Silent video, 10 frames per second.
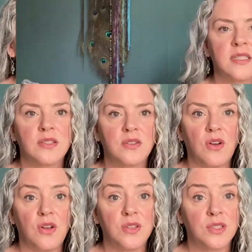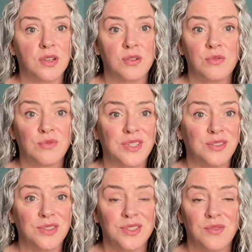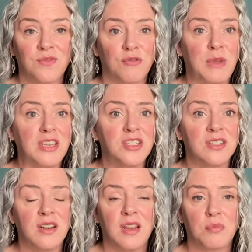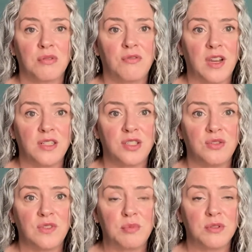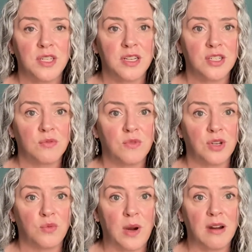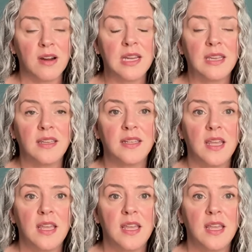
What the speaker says: Silk also reduces inflammation. It provides UV protection when you're wearing it.